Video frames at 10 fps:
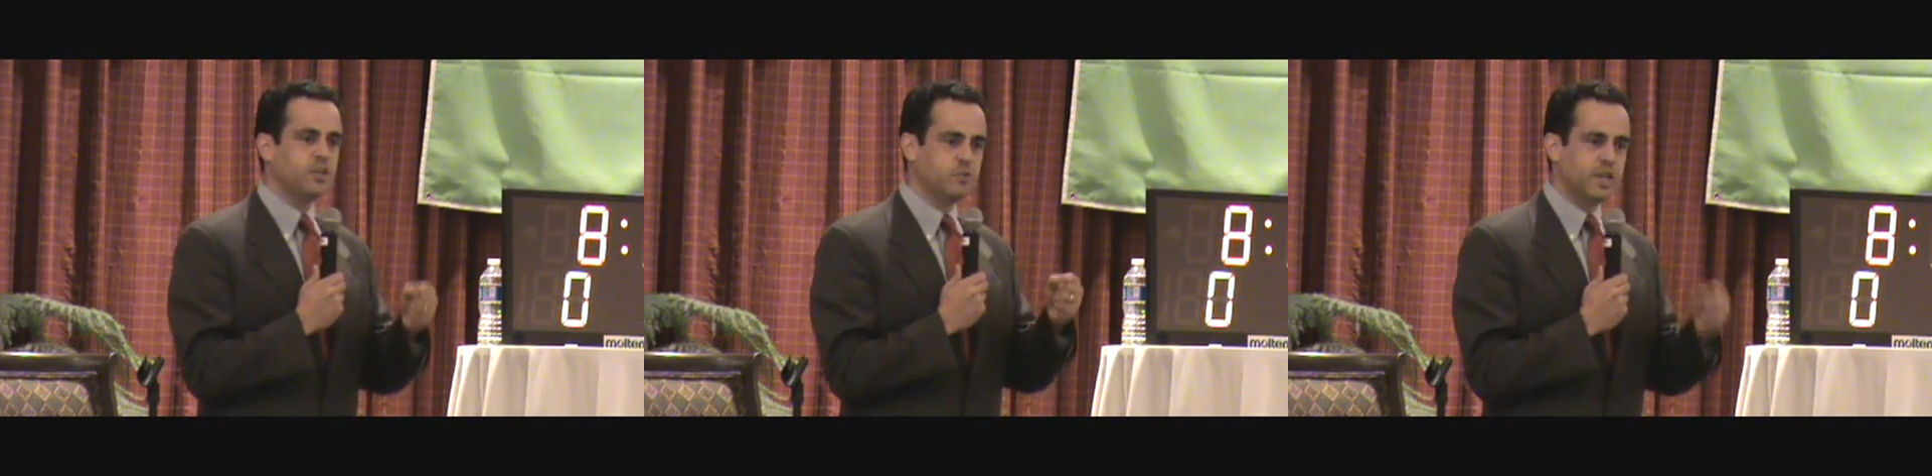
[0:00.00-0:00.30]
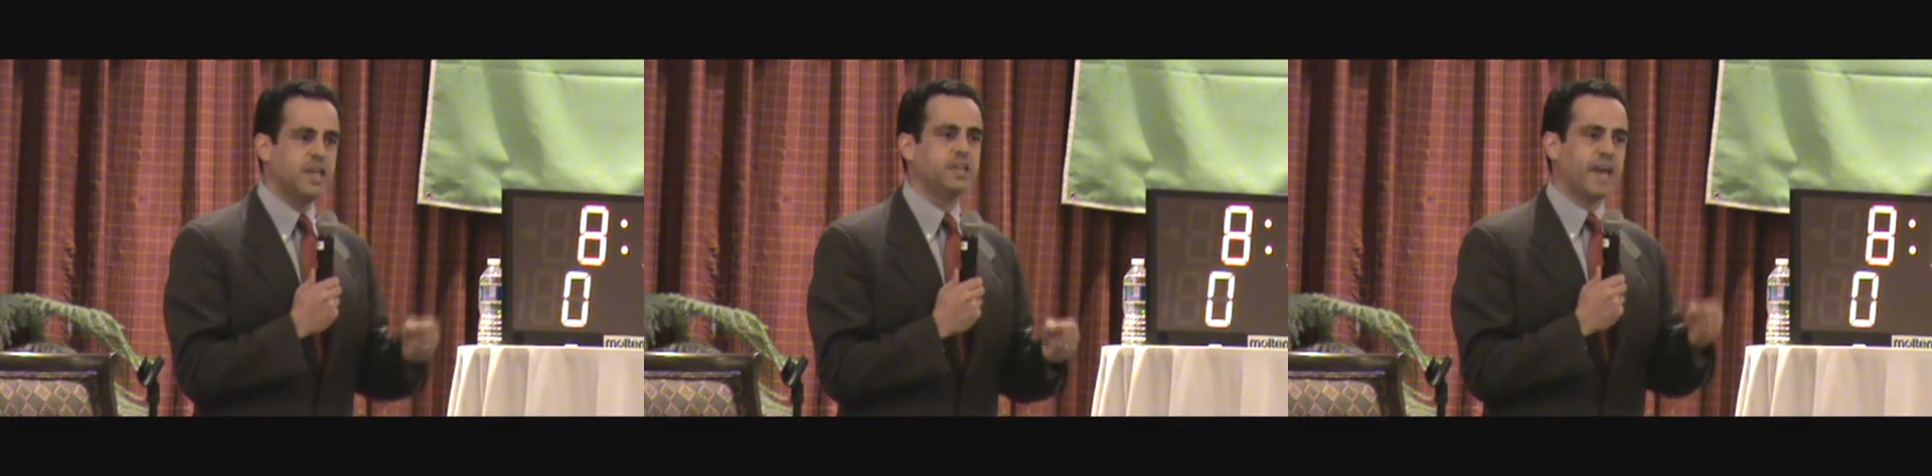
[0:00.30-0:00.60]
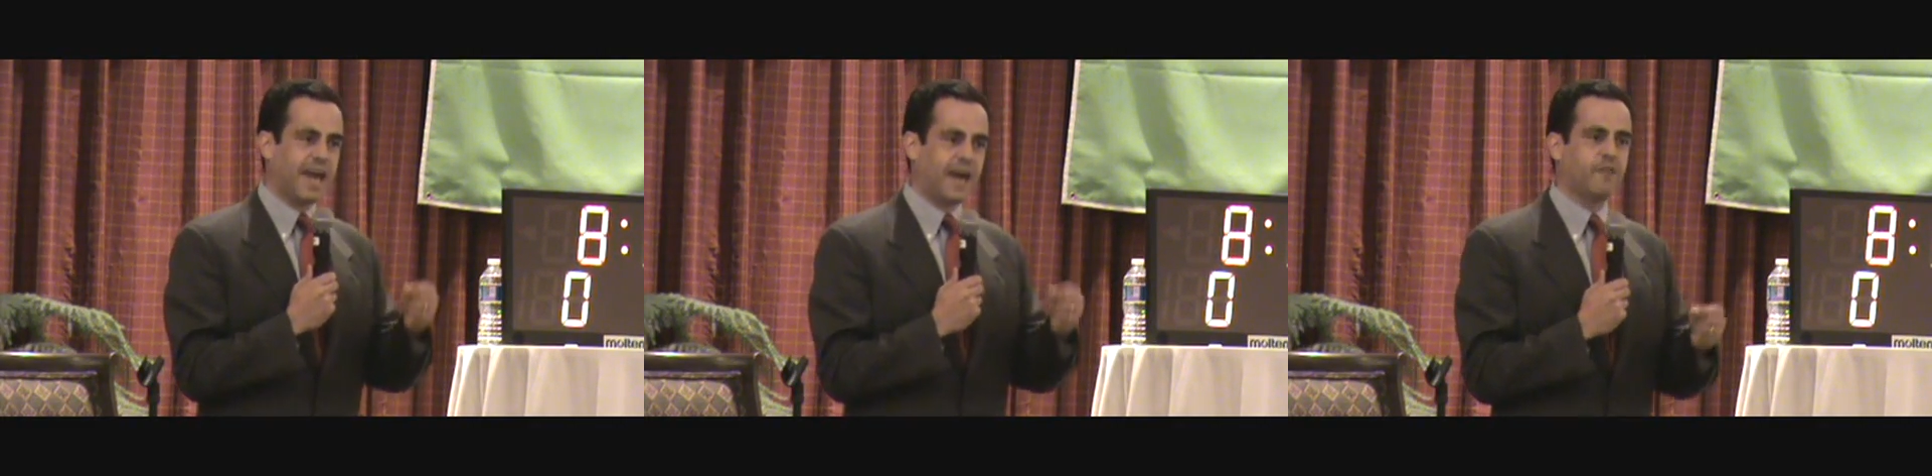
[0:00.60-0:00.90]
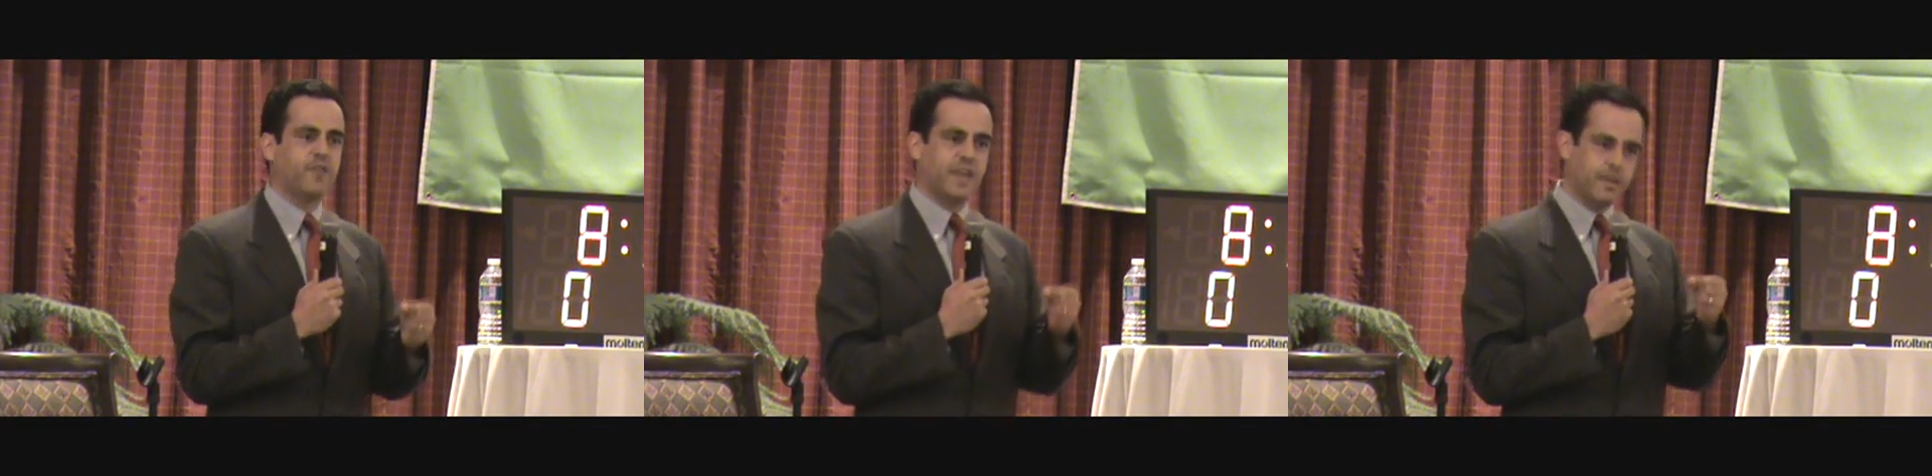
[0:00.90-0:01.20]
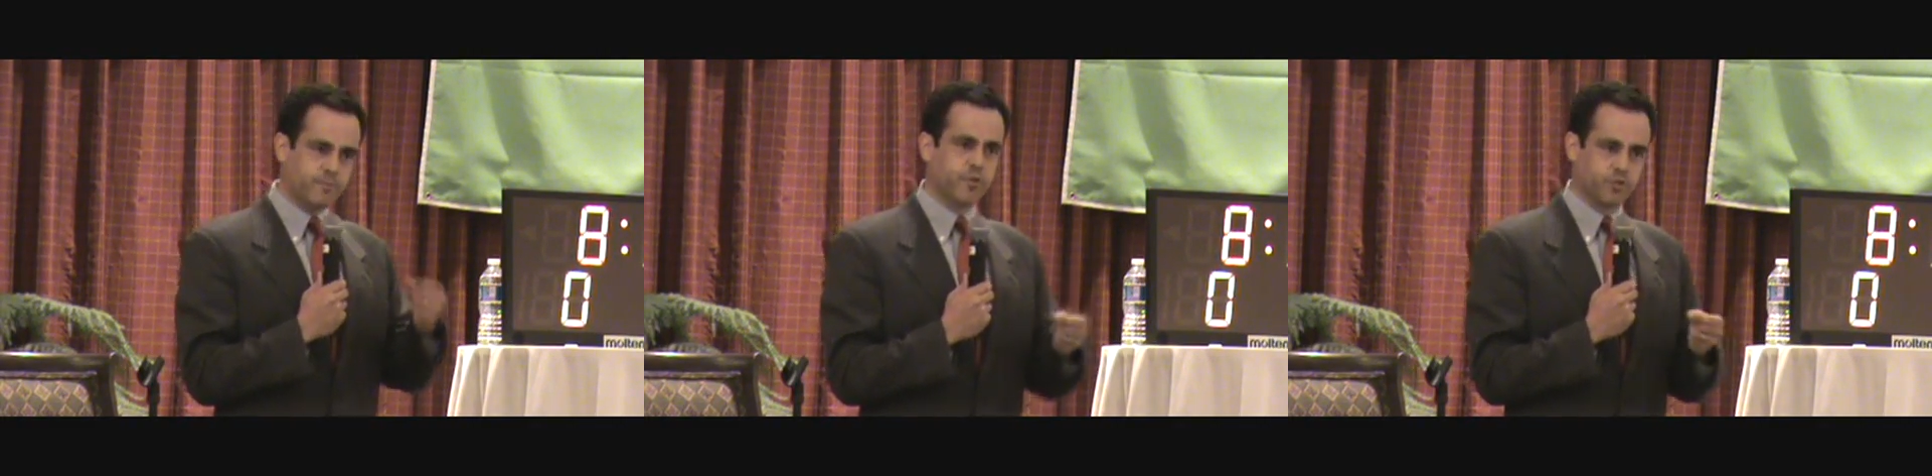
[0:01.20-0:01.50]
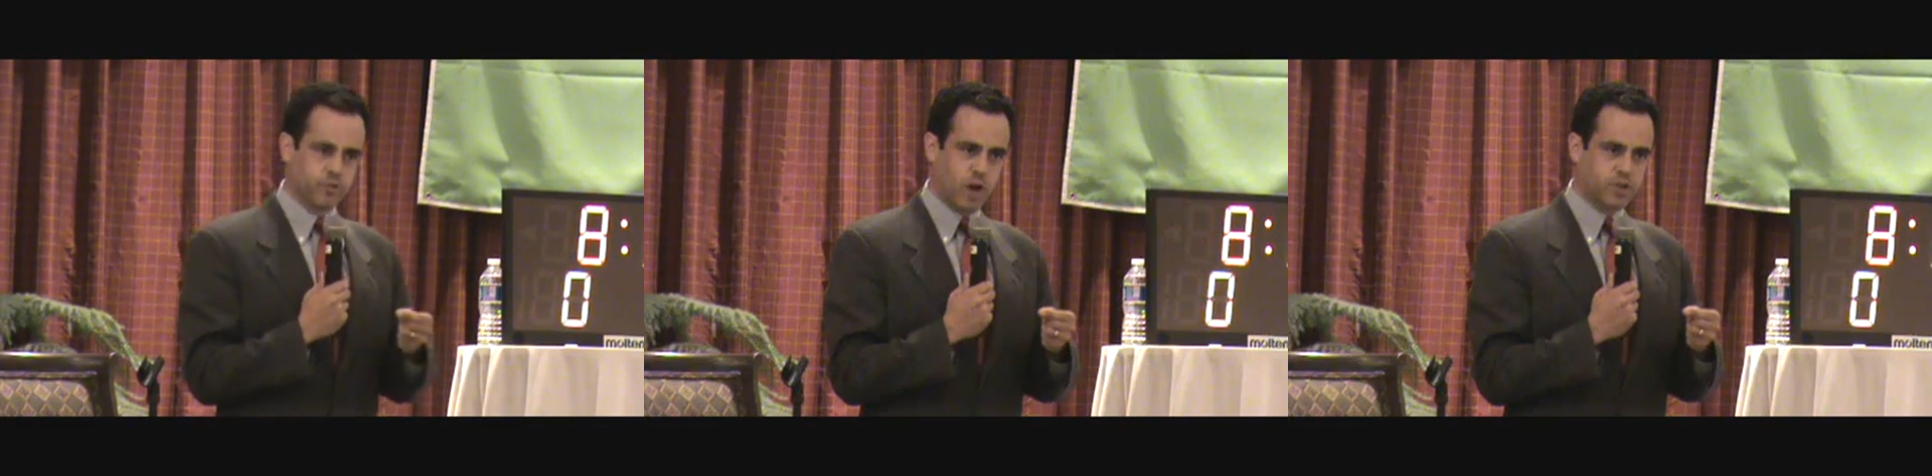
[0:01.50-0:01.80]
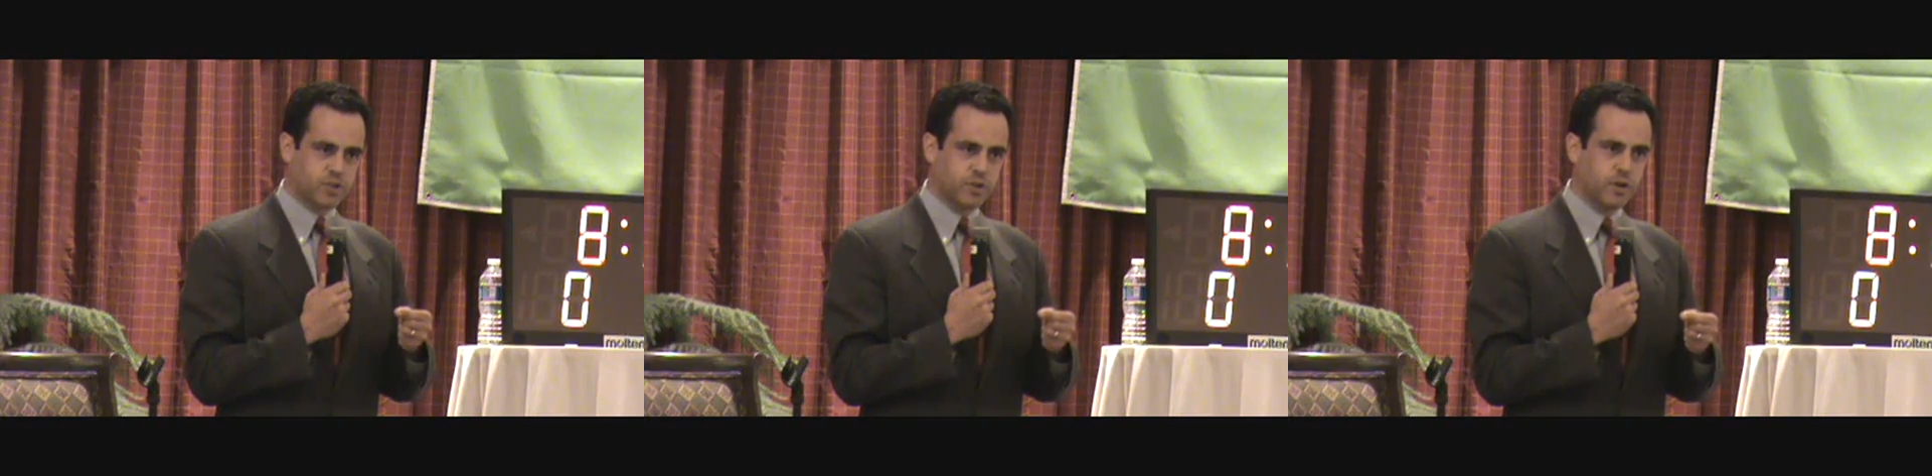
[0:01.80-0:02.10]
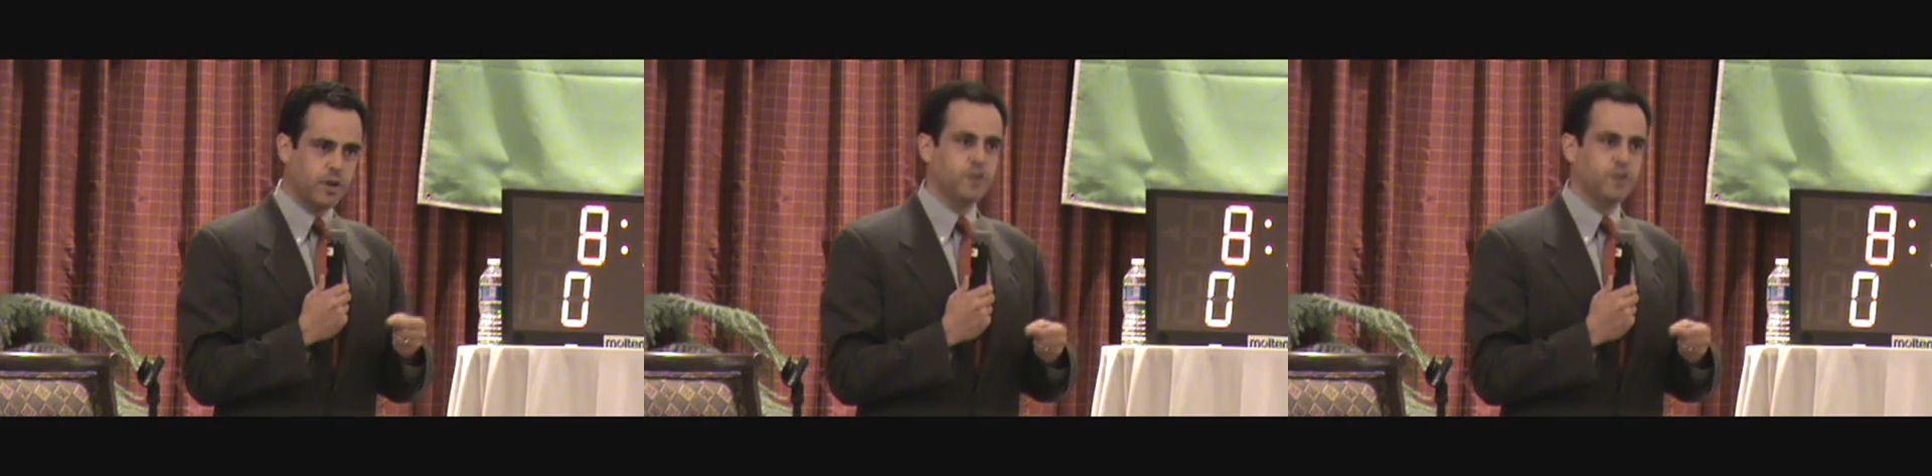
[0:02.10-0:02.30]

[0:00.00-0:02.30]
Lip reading: you need to have the infrastructure